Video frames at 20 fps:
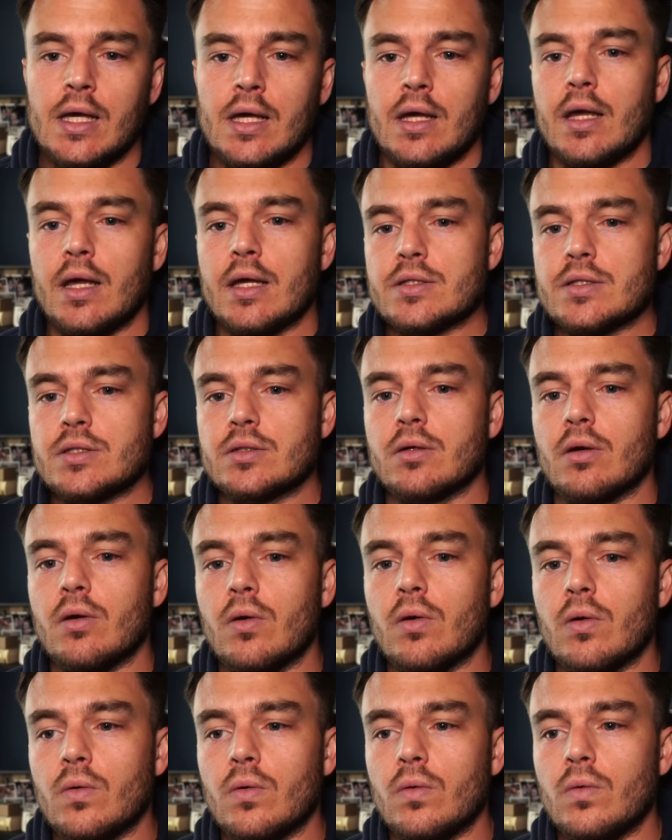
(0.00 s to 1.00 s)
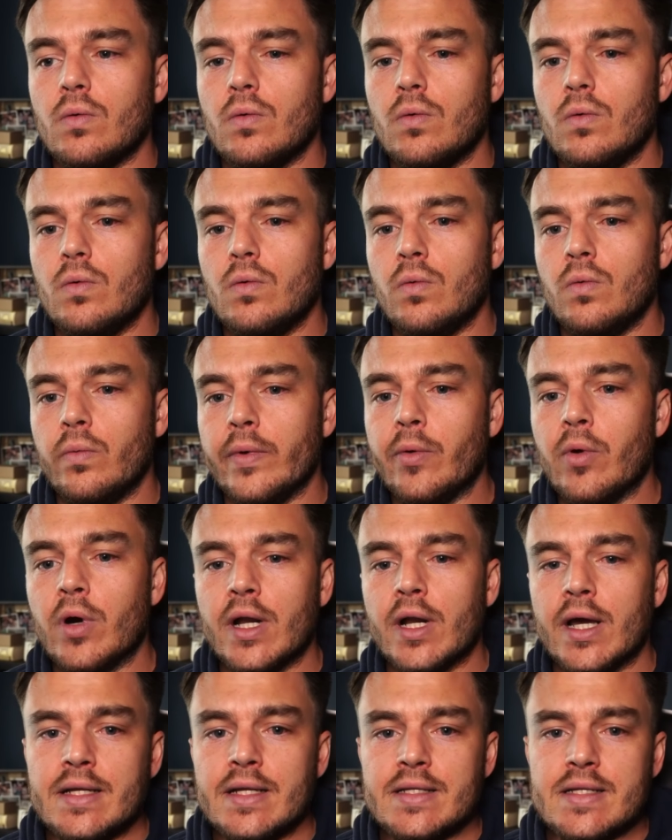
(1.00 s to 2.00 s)
And so we want to
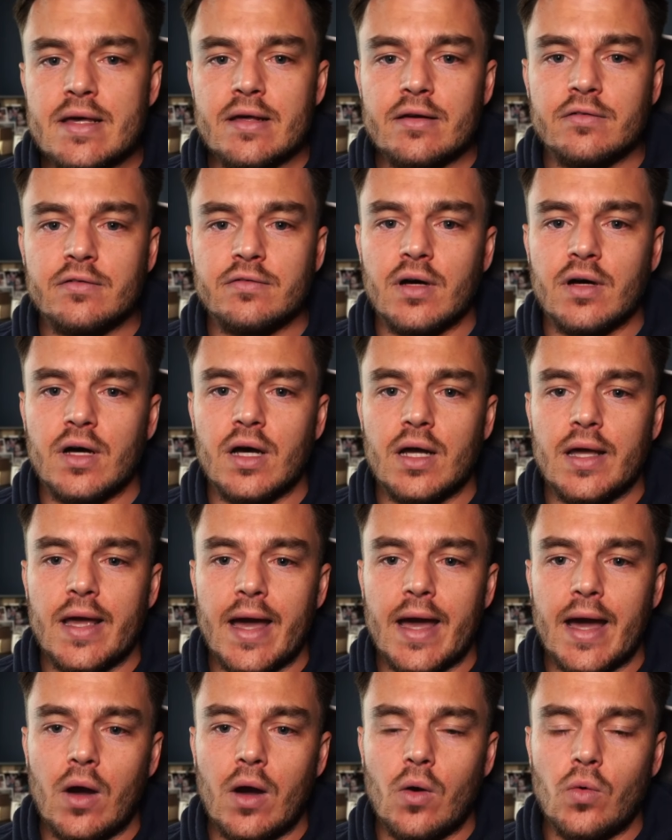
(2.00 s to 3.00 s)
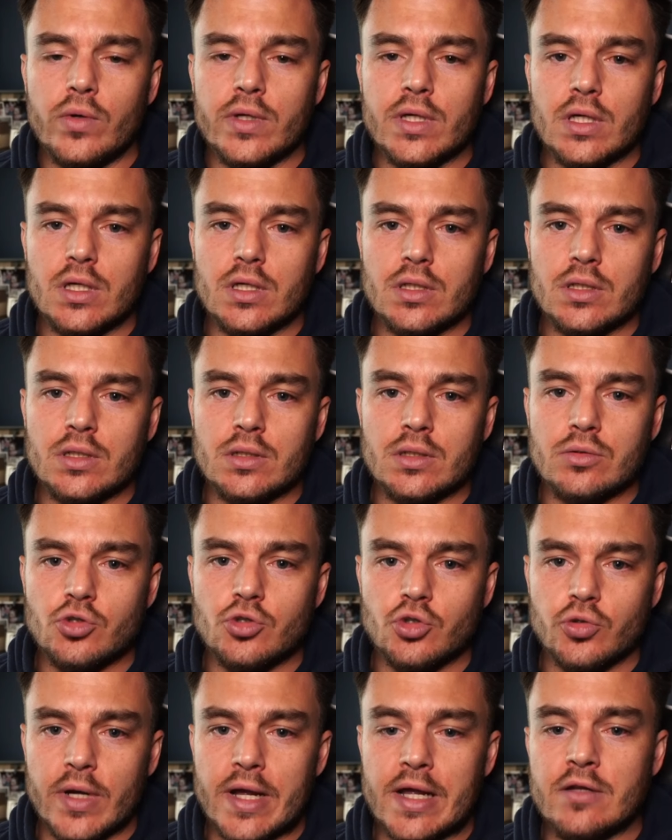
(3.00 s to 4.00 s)
identify how we can
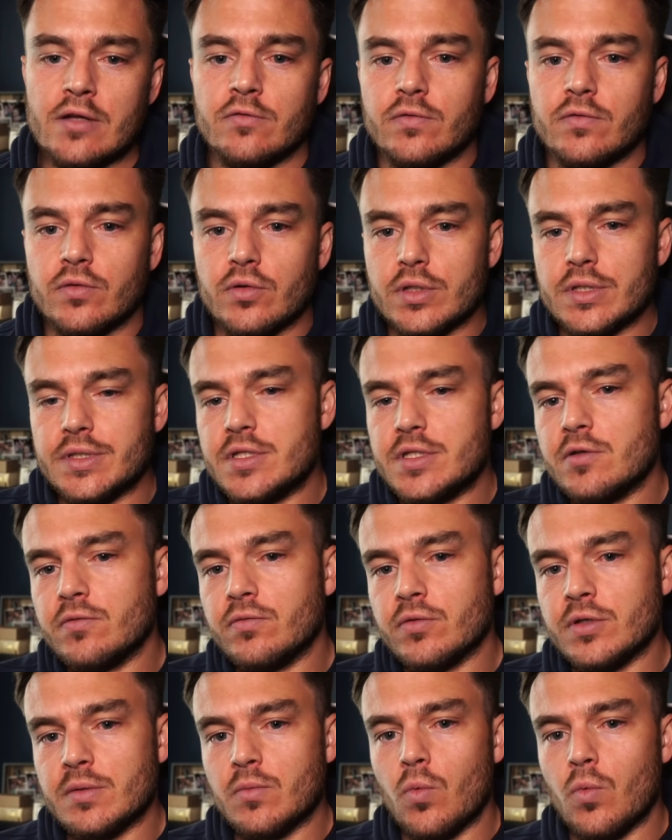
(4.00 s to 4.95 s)
train for the different